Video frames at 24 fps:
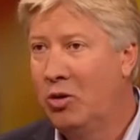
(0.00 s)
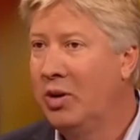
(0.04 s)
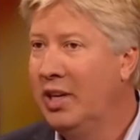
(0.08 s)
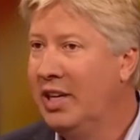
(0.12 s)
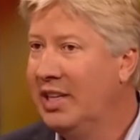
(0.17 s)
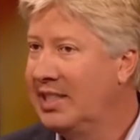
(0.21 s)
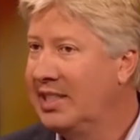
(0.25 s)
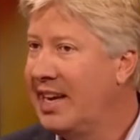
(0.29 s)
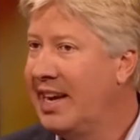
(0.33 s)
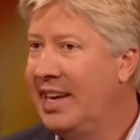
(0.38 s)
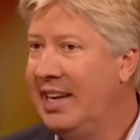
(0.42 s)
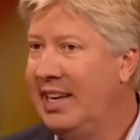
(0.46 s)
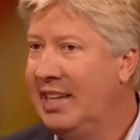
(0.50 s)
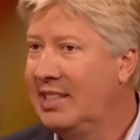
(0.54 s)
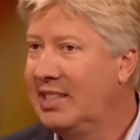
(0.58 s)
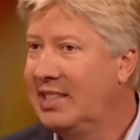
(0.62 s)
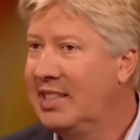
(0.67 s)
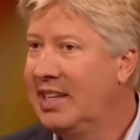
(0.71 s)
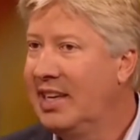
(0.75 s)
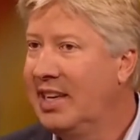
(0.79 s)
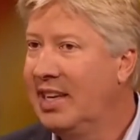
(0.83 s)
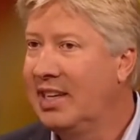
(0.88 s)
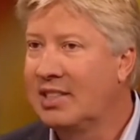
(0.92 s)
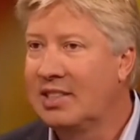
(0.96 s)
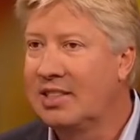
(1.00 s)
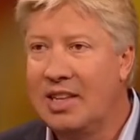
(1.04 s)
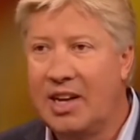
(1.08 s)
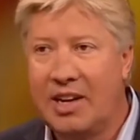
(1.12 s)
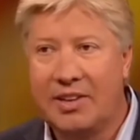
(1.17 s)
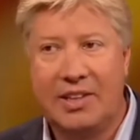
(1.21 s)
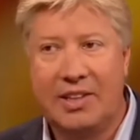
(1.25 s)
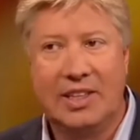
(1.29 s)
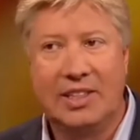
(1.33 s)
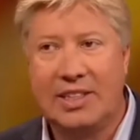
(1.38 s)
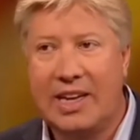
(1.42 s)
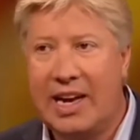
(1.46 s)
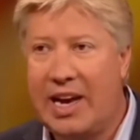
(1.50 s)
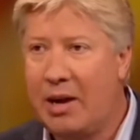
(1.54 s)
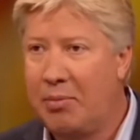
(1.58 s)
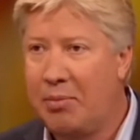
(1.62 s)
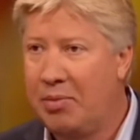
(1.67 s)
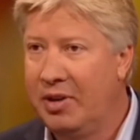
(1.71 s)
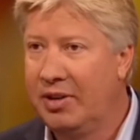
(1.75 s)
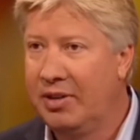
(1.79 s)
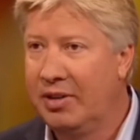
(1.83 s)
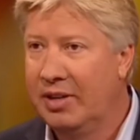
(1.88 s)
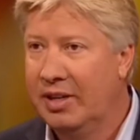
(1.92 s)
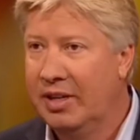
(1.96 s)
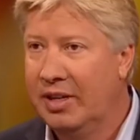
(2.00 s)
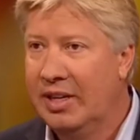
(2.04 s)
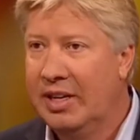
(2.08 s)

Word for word: when he's 86, nothing's happened.